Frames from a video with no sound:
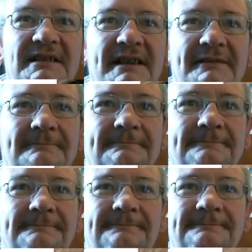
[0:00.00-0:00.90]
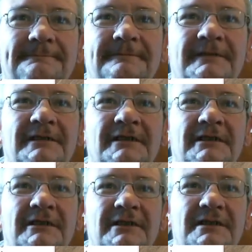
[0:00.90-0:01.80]
that.
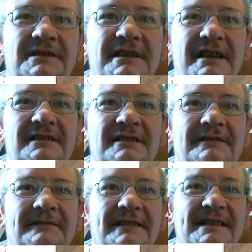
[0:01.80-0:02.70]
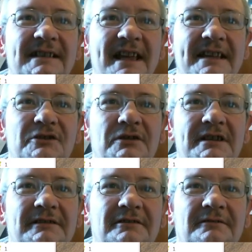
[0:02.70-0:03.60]
You see it, look, there's the hedge, look.